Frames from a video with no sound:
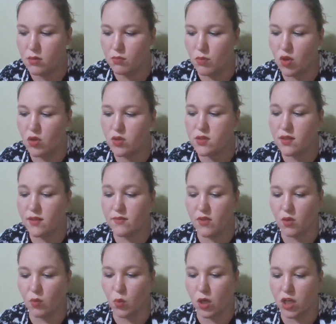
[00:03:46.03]
Most of
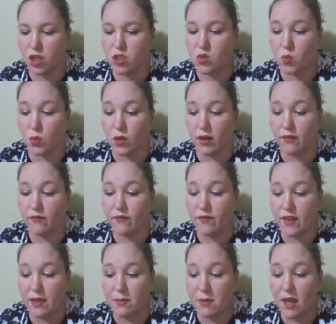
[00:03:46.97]
the works were of
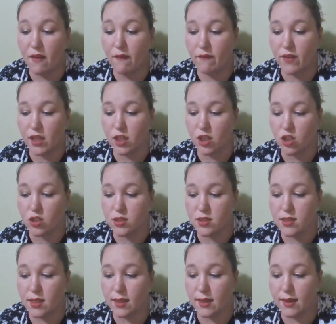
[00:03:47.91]
female
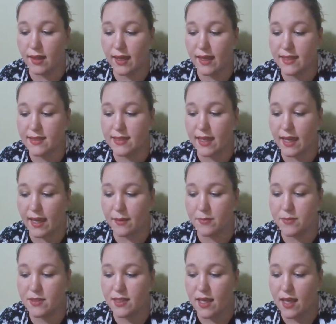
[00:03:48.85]
figures,
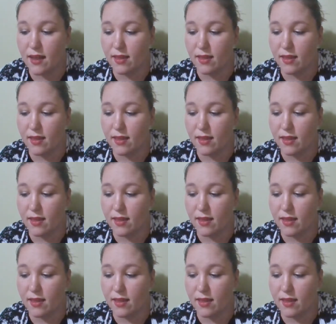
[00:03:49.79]
landscapes,